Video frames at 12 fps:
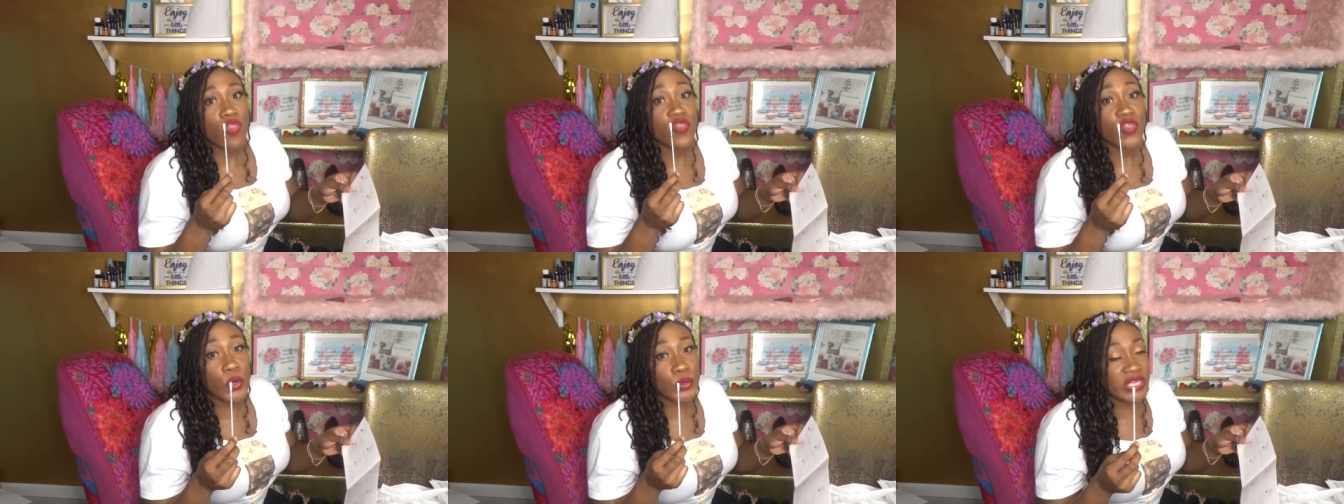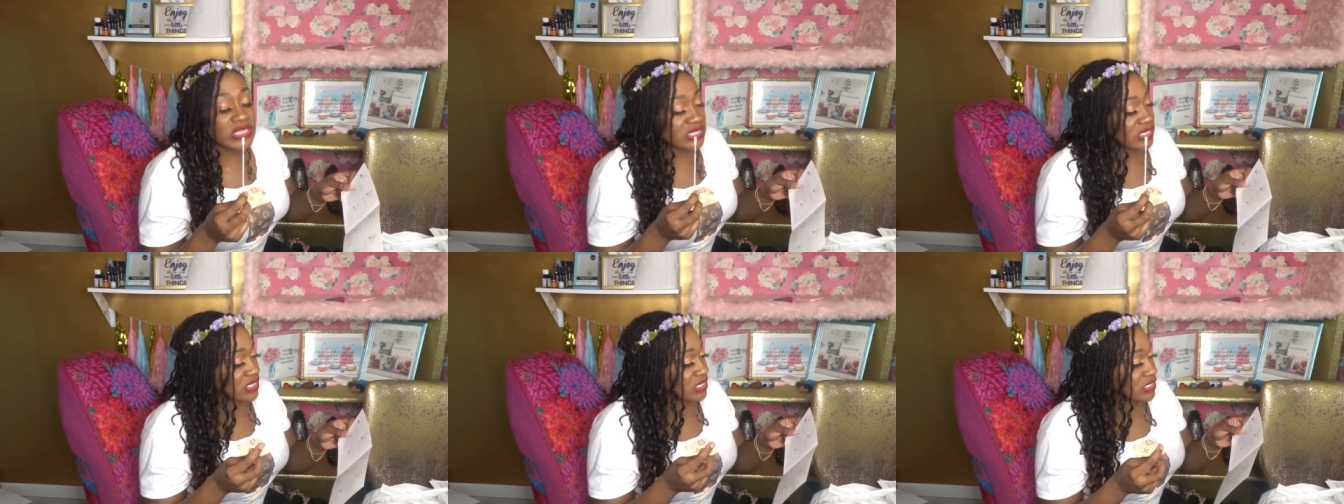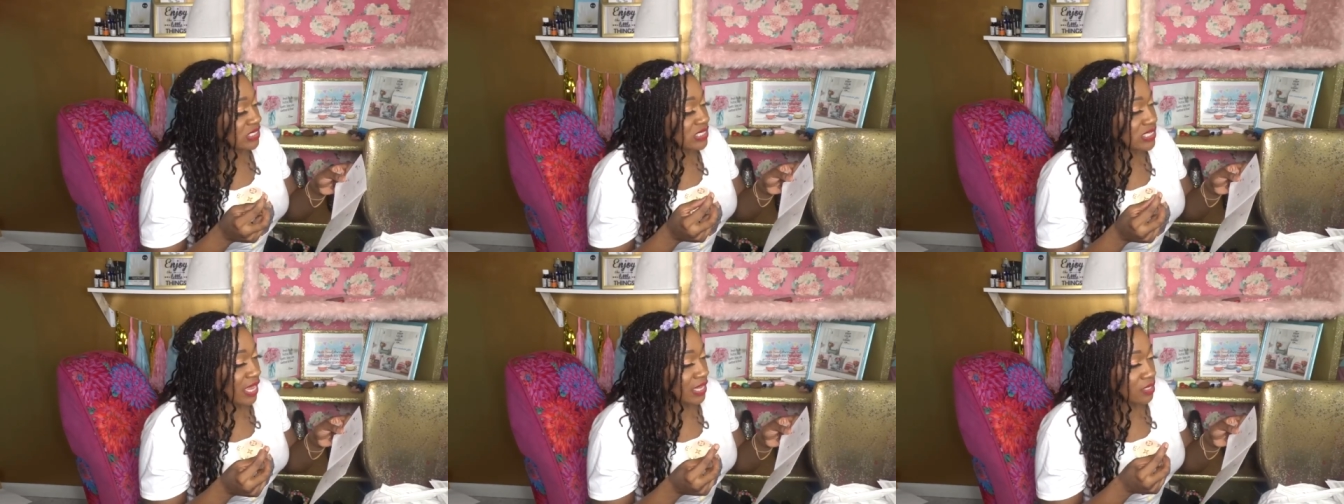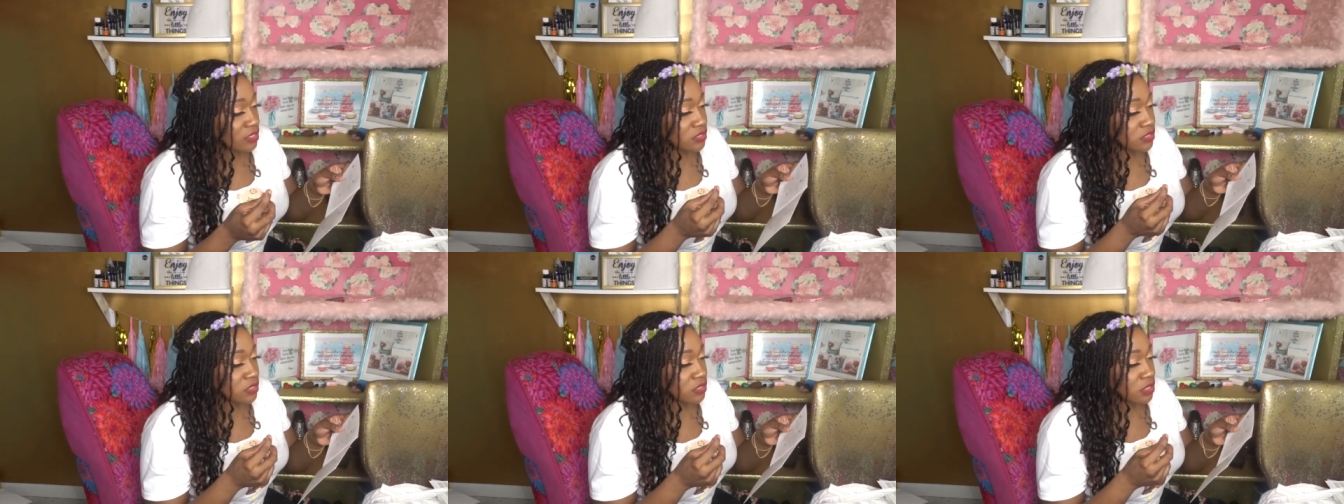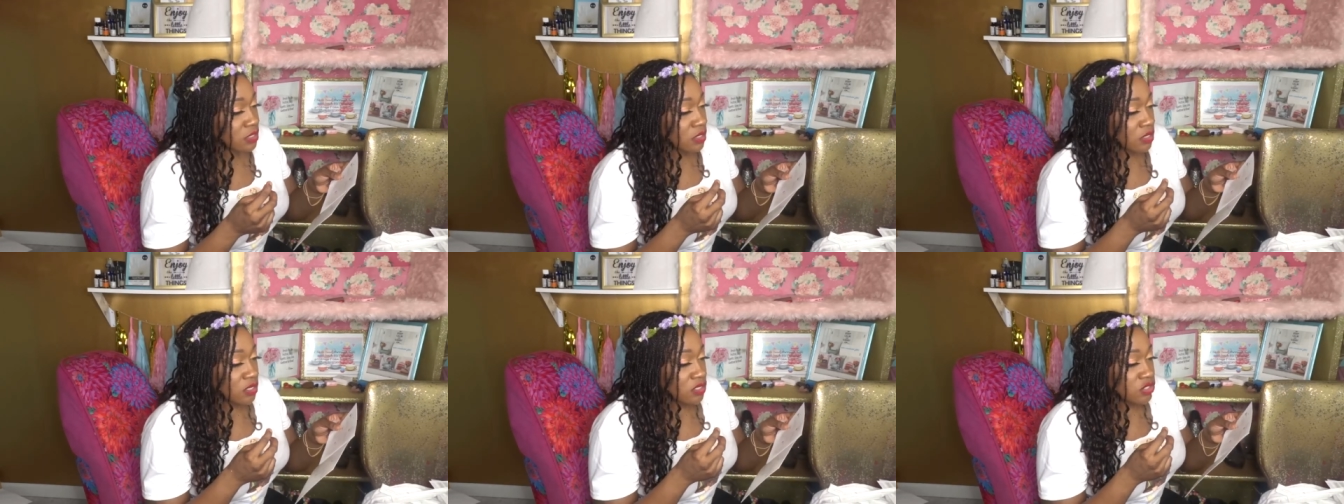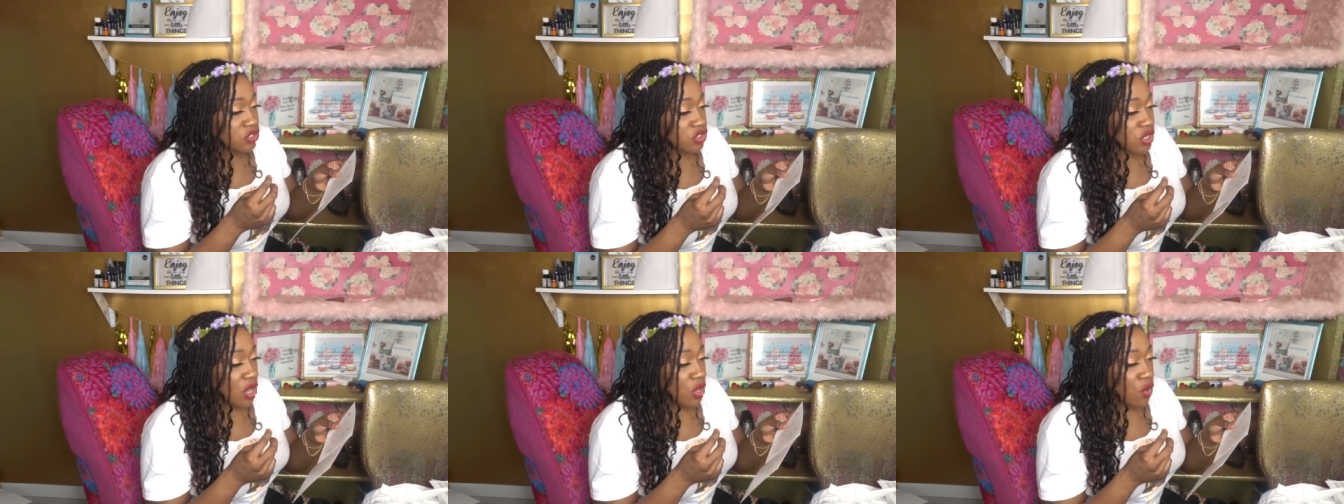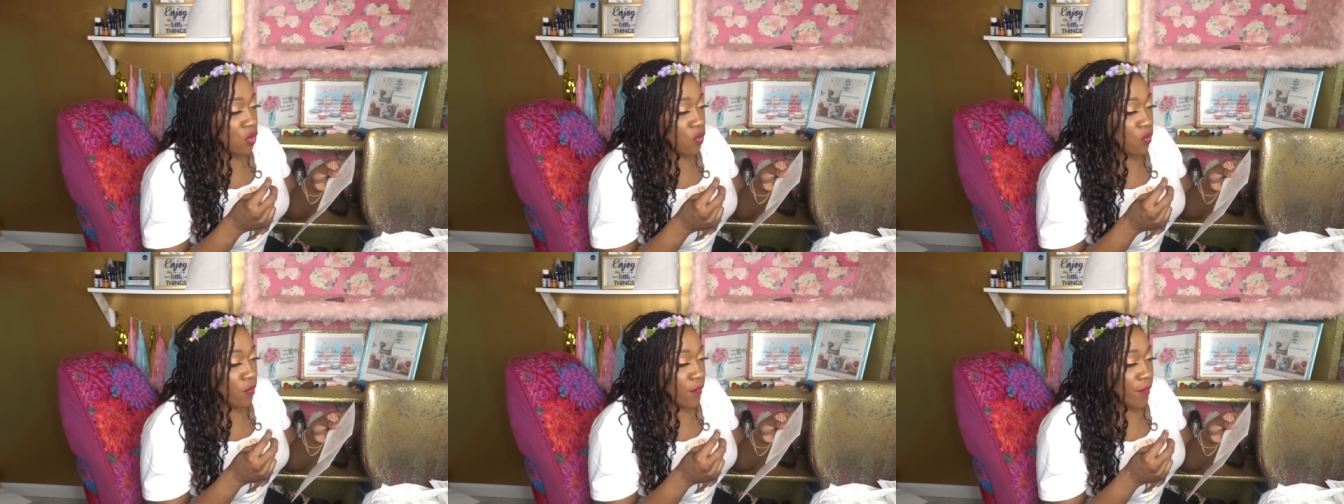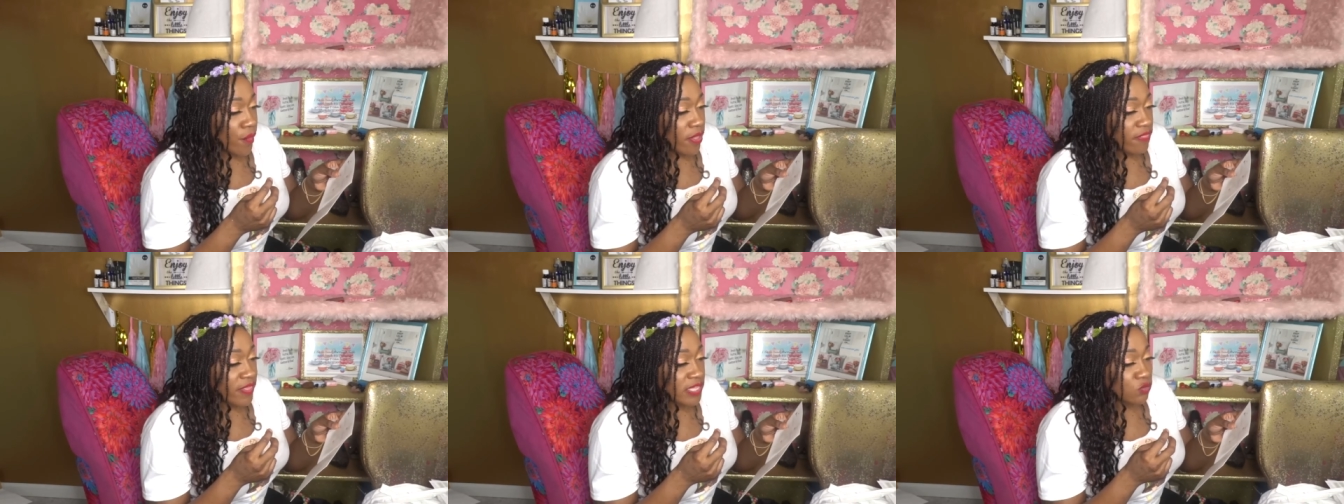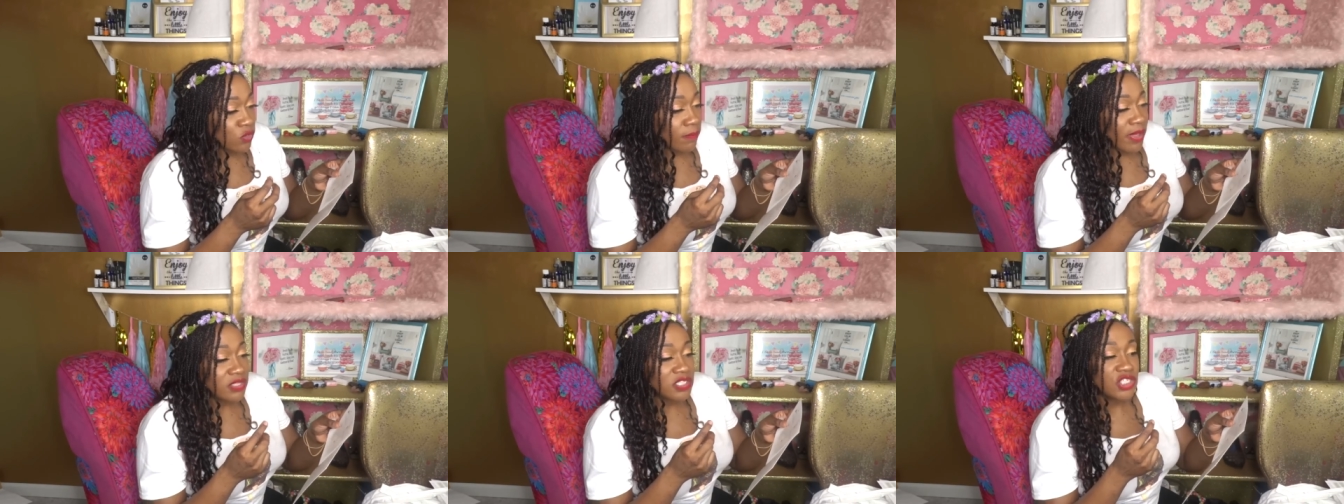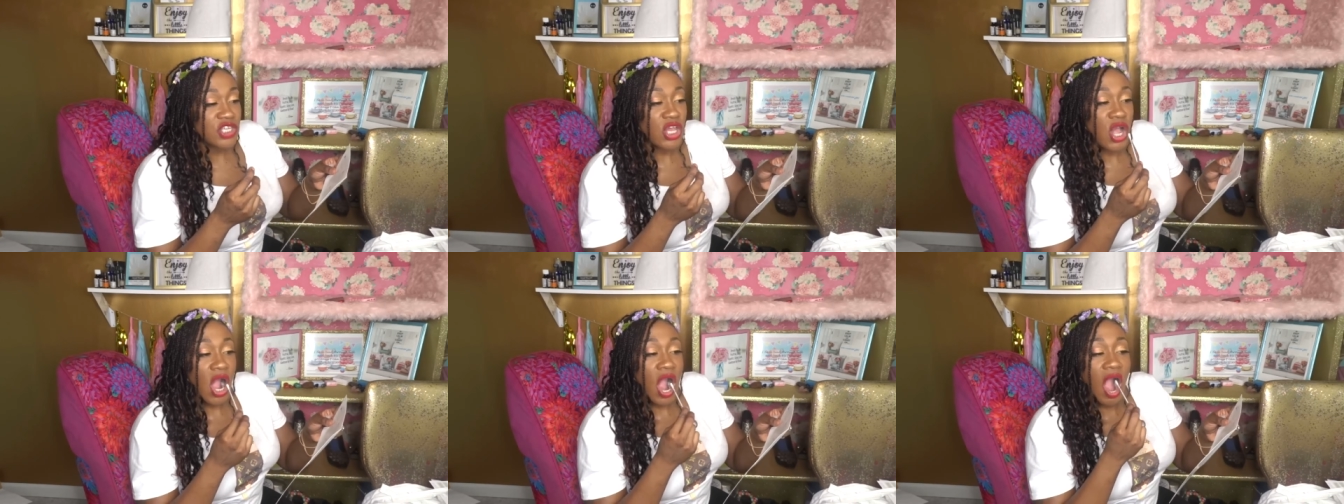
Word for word: thirty to sixty seconds. So that's what I'm about to do.